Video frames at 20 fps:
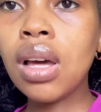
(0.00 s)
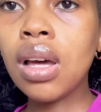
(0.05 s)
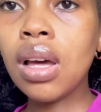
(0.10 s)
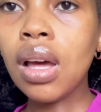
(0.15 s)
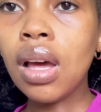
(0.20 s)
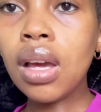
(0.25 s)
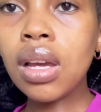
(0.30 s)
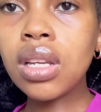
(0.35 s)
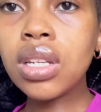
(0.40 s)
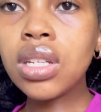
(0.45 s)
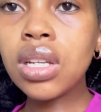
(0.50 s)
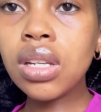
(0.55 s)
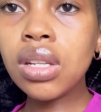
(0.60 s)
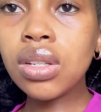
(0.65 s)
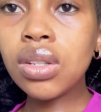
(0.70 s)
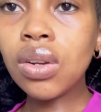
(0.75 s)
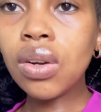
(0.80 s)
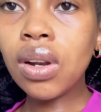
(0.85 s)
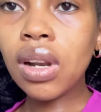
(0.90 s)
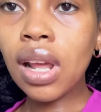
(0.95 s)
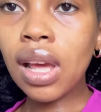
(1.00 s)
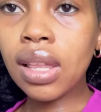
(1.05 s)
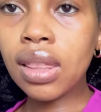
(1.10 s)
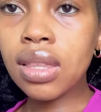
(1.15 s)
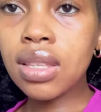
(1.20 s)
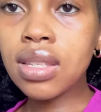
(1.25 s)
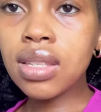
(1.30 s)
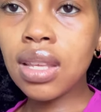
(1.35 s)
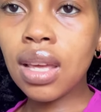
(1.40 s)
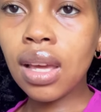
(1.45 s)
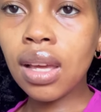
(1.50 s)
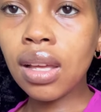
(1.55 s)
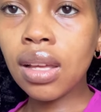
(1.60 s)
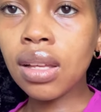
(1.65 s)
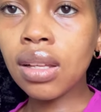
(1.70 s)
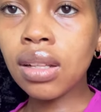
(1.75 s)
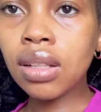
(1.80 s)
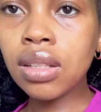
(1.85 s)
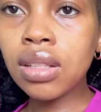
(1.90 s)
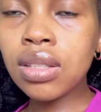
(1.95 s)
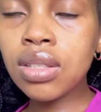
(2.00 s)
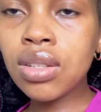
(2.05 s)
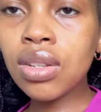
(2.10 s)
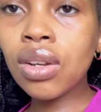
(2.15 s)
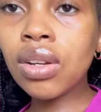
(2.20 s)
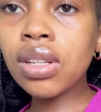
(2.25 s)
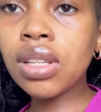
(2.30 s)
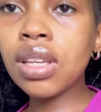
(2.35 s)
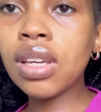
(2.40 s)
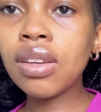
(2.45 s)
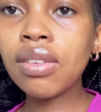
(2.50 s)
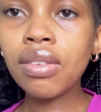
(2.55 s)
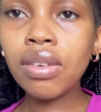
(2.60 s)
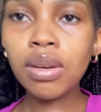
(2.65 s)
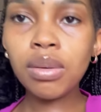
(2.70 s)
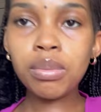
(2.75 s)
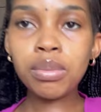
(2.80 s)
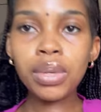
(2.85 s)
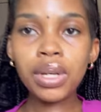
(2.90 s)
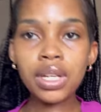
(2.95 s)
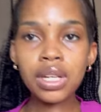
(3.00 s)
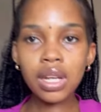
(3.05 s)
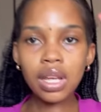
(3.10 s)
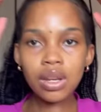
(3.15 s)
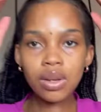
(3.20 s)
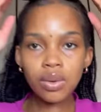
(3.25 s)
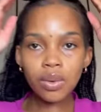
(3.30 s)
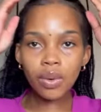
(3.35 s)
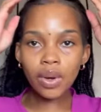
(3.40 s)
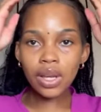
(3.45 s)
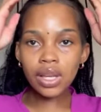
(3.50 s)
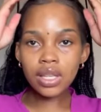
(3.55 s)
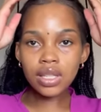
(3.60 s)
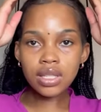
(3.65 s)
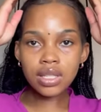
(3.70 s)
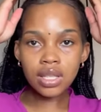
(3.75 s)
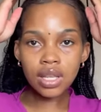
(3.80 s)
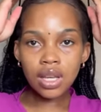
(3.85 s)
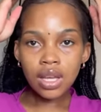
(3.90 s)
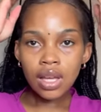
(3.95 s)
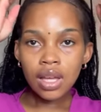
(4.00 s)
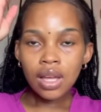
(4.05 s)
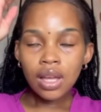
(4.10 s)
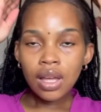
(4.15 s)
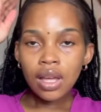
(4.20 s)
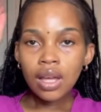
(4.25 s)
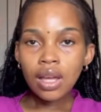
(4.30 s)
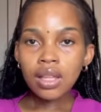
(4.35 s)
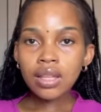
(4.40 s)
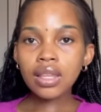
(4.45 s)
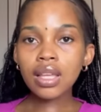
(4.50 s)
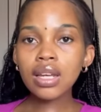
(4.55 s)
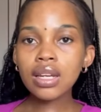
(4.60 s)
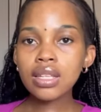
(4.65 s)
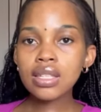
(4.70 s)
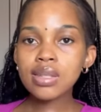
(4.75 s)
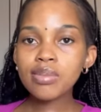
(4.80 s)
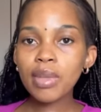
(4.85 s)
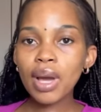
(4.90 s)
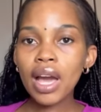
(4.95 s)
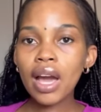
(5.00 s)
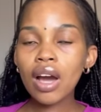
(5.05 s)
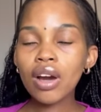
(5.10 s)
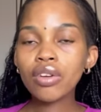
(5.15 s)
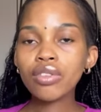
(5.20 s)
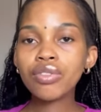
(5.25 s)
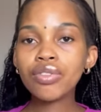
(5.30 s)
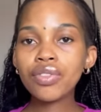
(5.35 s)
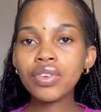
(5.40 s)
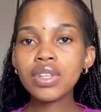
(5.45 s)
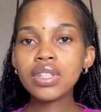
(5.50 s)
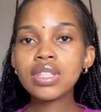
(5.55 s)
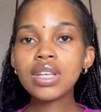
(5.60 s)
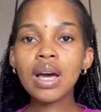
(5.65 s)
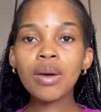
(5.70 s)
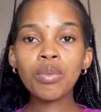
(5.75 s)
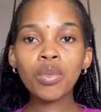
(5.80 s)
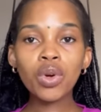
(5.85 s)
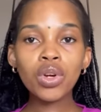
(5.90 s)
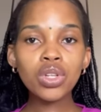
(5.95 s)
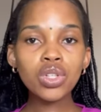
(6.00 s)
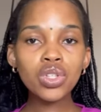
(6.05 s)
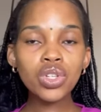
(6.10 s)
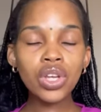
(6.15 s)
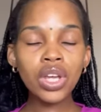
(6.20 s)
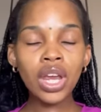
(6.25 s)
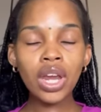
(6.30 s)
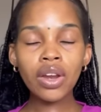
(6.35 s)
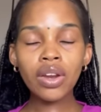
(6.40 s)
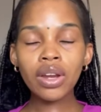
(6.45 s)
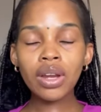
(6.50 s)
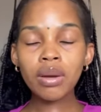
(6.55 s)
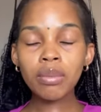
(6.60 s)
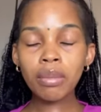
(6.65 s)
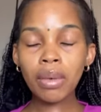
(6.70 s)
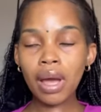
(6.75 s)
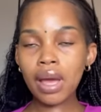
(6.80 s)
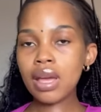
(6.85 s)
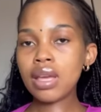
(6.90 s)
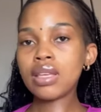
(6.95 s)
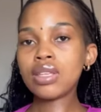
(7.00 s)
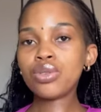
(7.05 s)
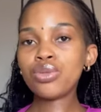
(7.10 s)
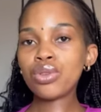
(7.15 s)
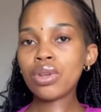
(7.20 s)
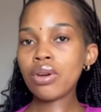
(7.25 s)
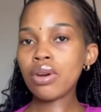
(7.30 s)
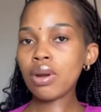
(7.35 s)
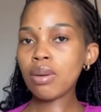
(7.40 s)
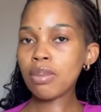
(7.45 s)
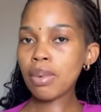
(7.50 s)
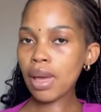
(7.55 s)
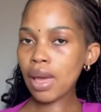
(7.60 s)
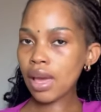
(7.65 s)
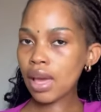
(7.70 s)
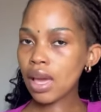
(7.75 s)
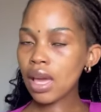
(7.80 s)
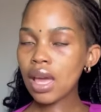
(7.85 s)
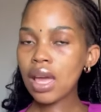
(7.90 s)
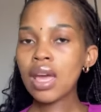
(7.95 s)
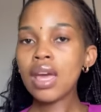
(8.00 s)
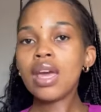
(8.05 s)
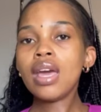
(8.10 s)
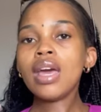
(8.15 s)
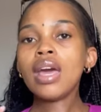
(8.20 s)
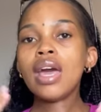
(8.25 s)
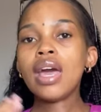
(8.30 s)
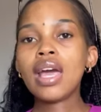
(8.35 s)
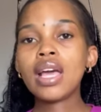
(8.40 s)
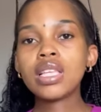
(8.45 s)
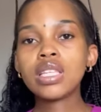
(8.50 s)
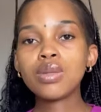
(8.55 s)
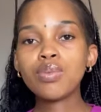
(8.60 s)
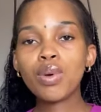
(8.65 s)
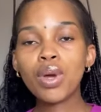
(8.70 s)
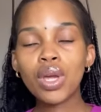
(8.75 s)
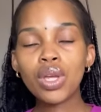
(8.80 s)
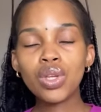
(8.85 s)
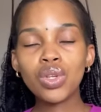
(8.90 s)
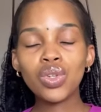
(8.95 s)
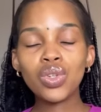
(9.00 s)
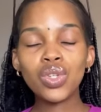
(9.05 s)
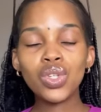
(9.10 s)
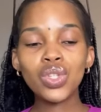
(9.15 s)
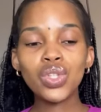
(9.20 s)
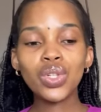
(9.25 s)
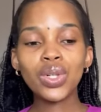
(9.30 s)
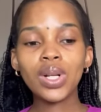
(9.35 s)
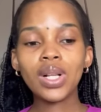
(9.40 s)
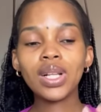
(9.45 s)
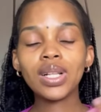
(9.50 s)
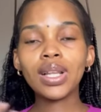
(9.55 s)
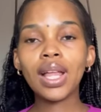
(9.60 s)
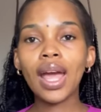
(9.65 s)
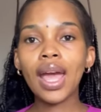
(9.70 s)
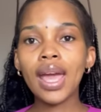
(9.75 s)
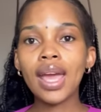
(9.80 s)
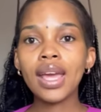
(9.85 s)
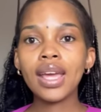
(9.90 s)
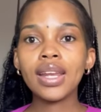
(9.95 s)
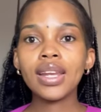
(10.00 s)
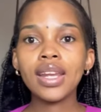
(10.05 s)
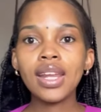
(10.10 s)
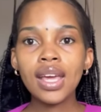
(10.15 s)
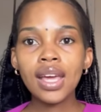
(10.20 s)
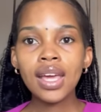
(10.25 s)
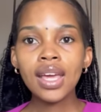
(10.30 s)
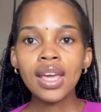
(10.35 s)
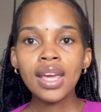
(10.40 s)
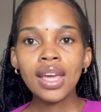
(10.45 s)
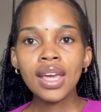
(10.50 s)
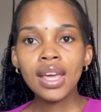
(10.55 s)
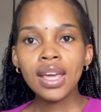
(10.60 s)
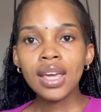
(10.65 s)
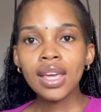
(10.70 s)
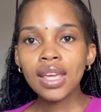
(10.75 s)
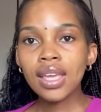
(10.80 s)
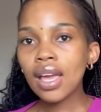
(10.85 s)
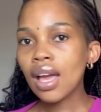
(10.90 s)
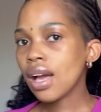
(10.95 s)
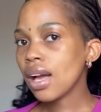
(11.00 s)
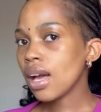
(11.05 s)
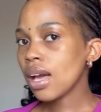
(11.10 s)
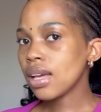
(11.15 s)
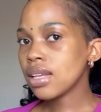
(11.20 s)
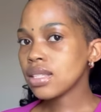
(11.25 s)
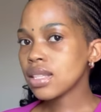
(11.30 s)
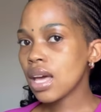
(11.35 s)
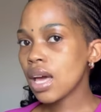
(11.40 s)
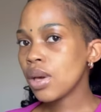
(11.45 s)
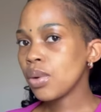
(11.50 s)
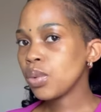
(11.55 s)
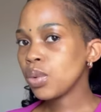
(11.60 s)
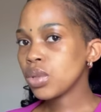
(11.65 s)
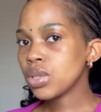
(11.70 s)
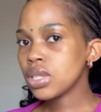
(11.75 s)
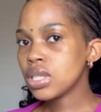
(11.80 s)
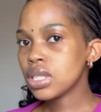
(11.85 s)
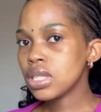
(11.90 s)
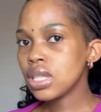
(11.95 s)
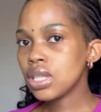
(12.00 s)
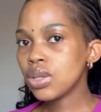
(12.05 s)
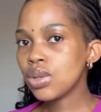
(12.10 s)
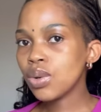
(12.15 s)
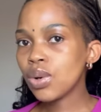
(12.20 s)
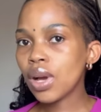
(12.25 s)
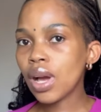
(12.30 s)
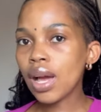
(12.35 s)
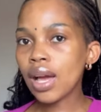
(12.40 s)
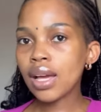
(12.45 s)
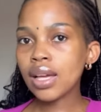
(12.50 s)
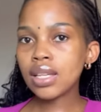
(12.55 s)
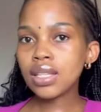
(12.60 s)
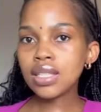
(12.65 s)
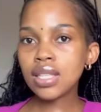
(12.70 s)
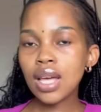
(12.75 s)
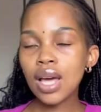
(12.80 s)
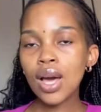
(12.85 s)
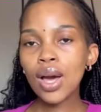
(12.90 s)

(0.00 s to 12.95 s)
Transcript: I actually don't like this angle it's not giving but anyways that is my outfit I'm going to carry my Zara bag as per usual and yeah guys i will see you guys